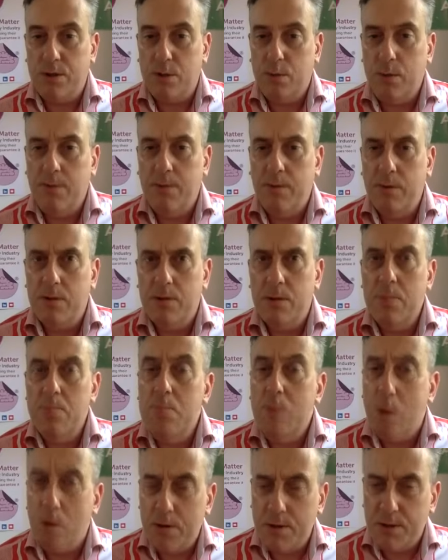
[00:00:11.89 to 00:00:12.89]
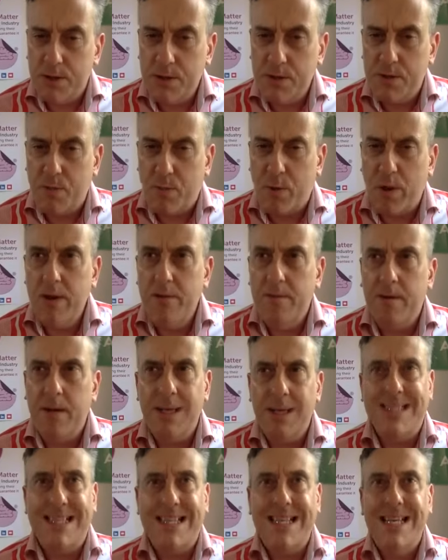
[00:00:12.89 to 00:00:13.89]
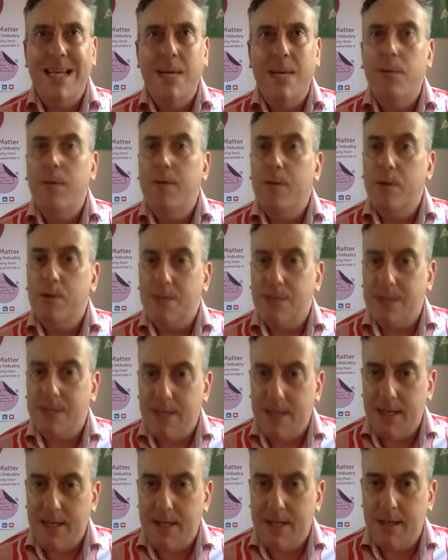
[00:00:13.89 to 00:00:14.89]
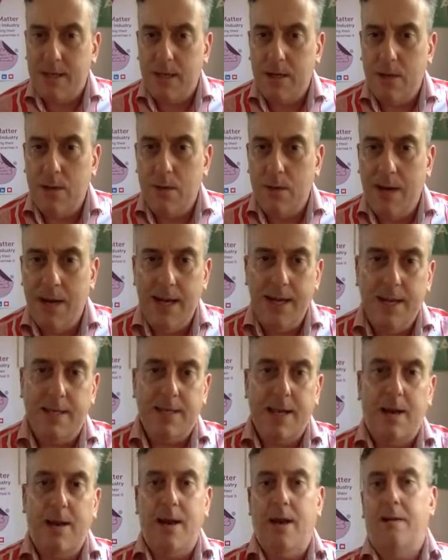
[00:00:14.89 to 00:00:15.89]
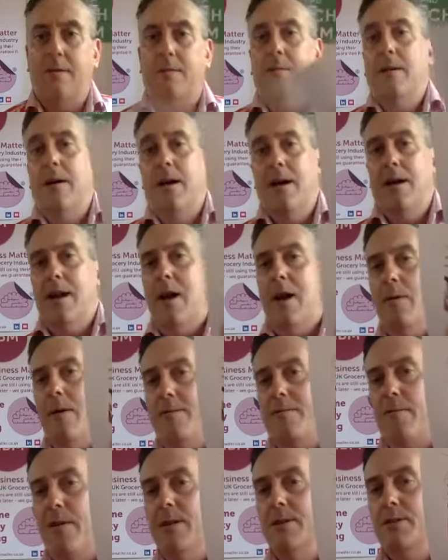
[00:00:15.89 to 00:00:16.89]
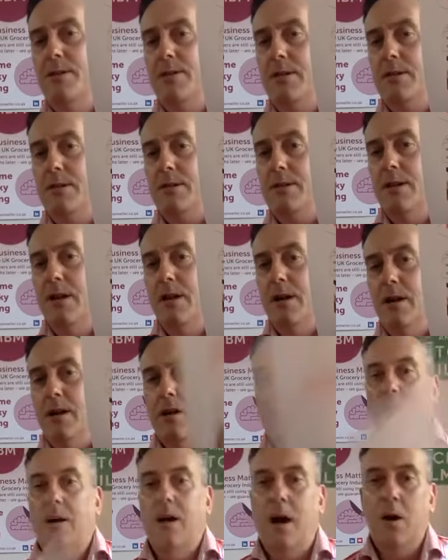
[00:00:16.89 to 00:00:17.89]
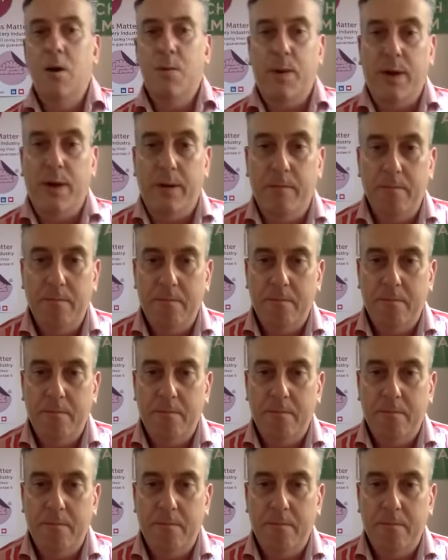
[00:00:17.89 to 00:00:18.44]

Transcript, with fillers: So we've looked at Morrison's previously, we've looked at Tesco, it's now, now our friends at Holborn.